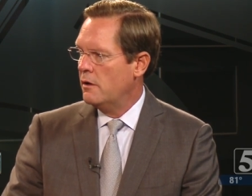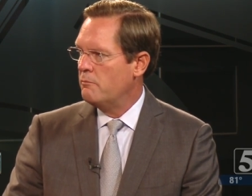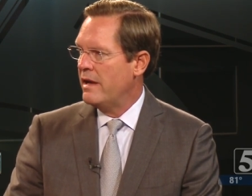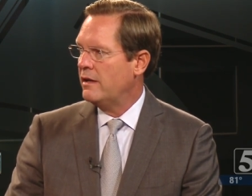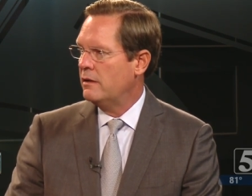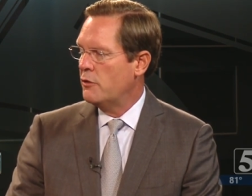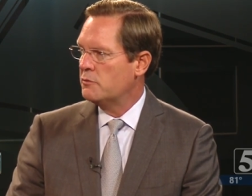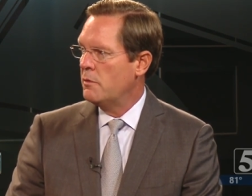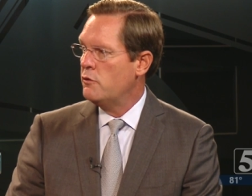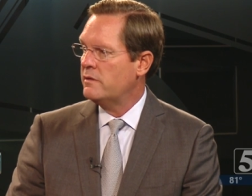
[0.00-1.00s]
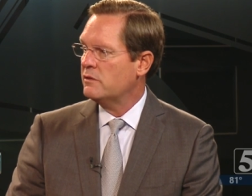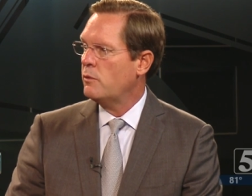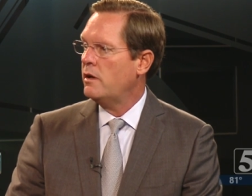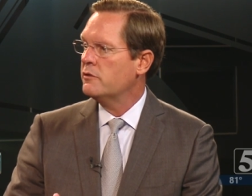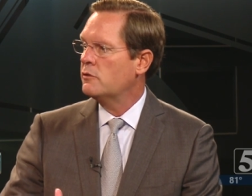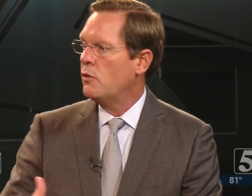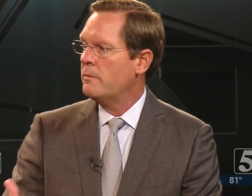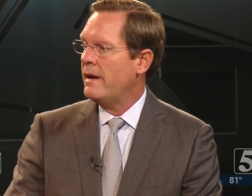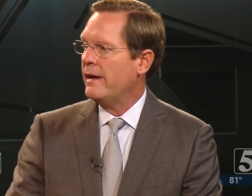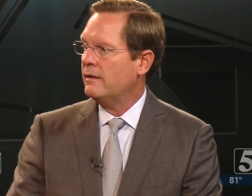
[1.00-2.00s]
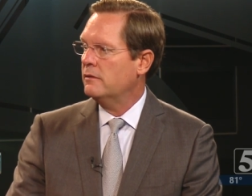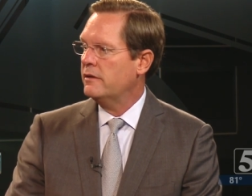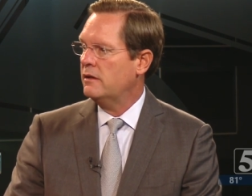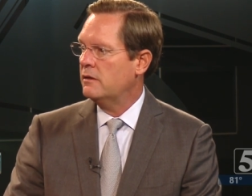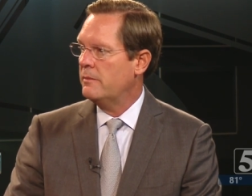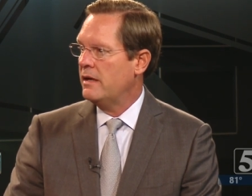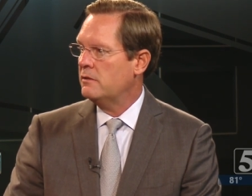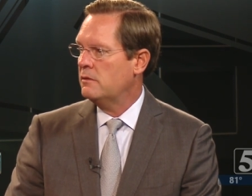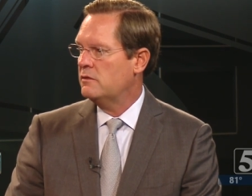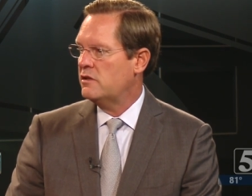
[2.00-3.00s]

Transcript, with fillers: of making those moves, as well as going back and looking to make